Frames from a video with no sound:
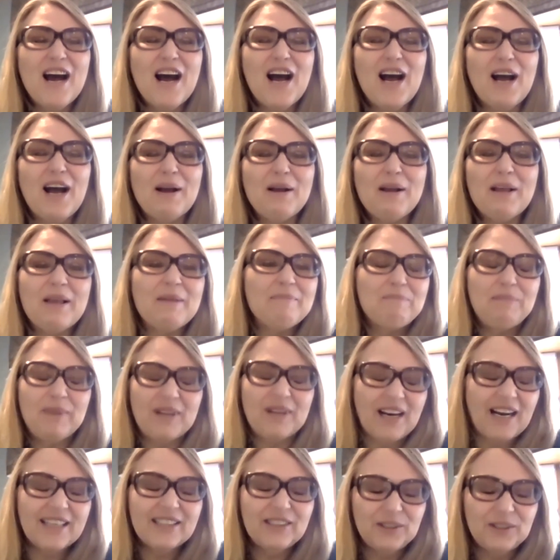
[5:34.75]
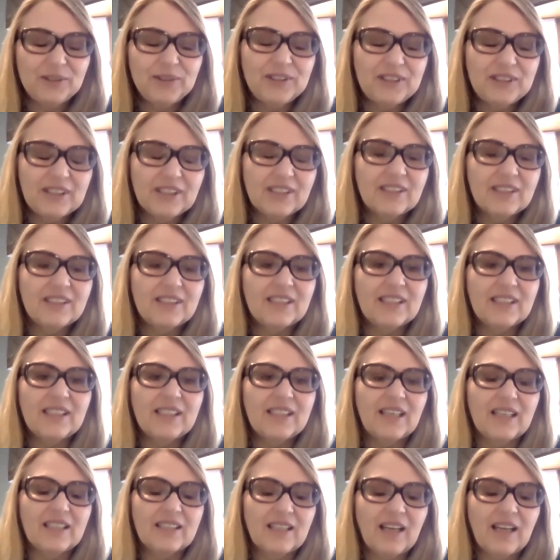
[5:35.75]
But I do still see
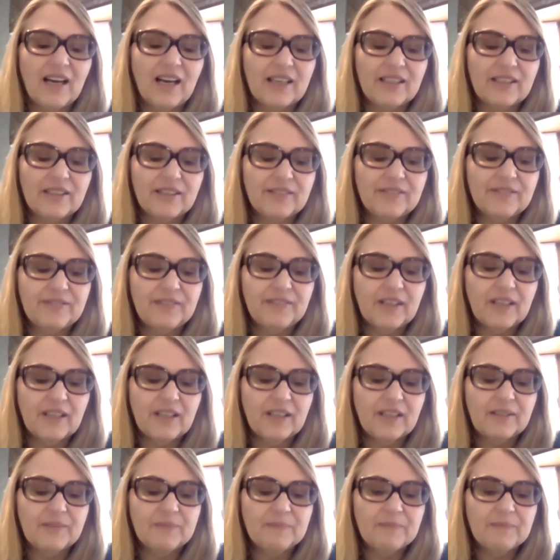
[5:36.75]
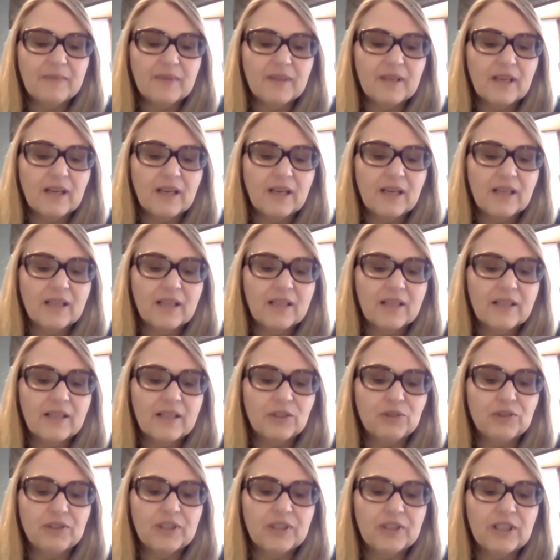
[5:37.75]
a lot of
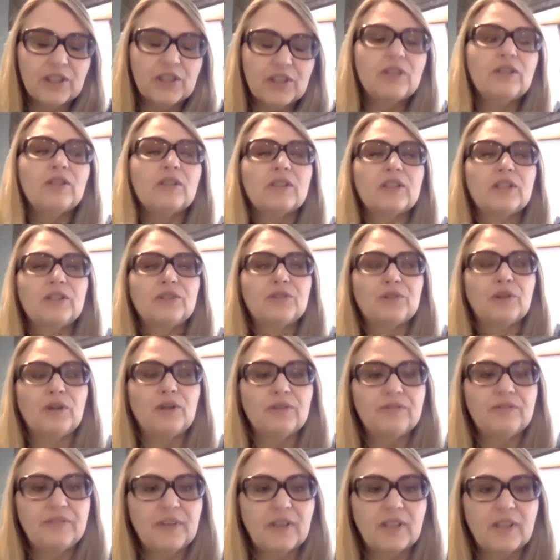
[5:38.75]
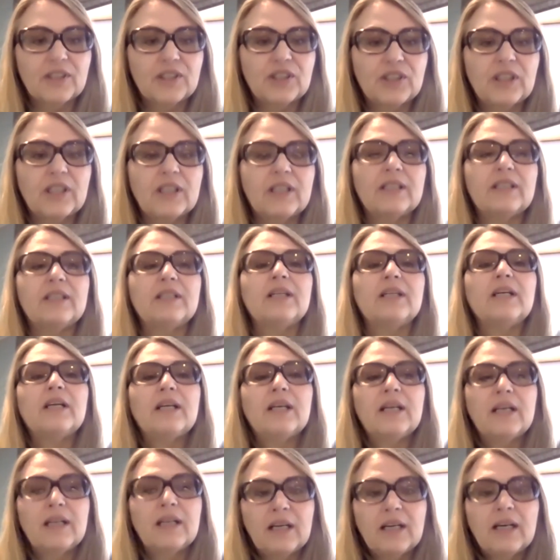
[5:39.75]
the traditional control function
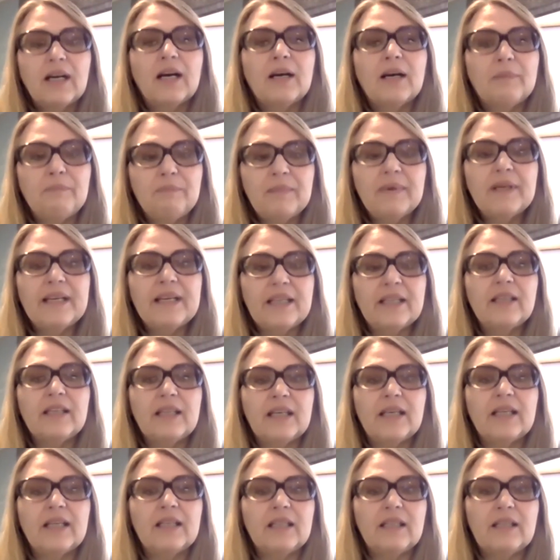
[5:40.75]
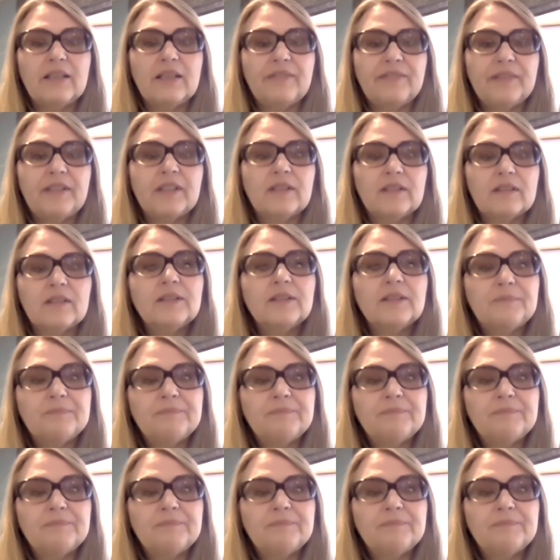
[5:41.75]
in the field.